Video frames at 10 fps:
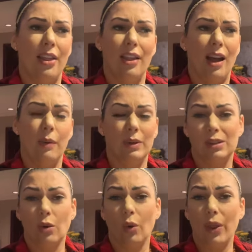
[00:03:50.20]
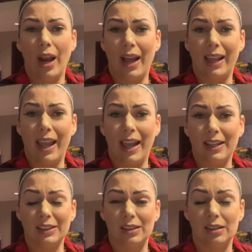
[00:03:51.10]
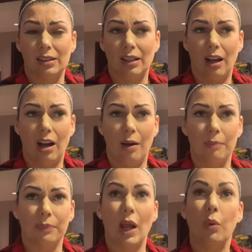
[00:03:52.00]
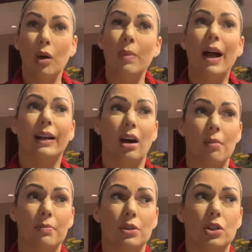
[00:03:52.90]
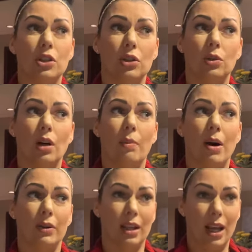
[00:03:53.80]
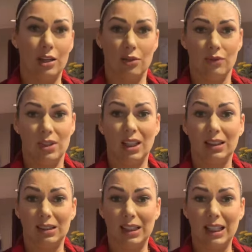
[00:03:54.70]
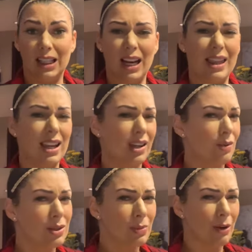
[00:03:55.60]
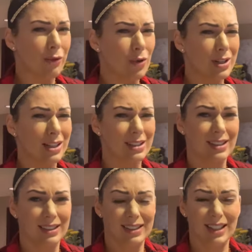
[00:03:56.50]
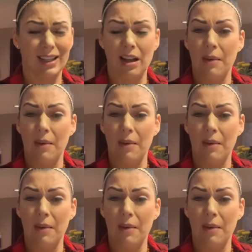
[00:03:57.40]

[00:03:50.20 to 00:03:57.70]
I was told that I can't. I will back up to about the age of 16. I think it was about 14 to 16.